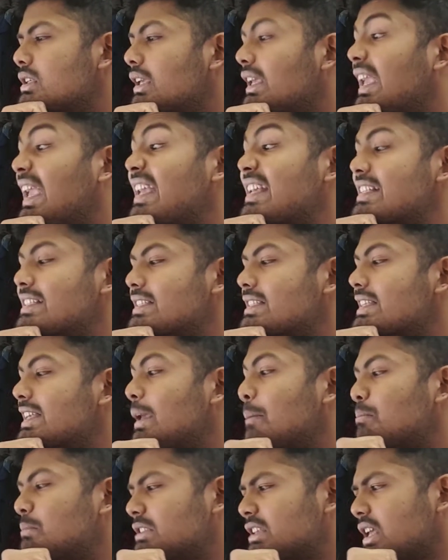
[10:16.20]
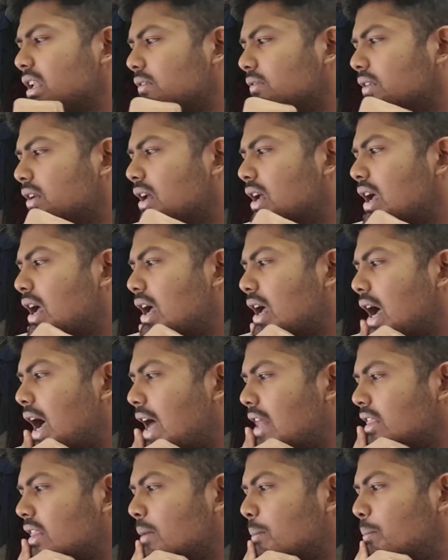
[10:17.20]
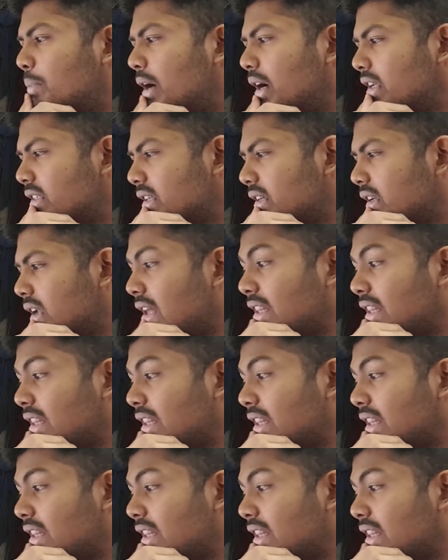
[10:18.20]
himself. And the person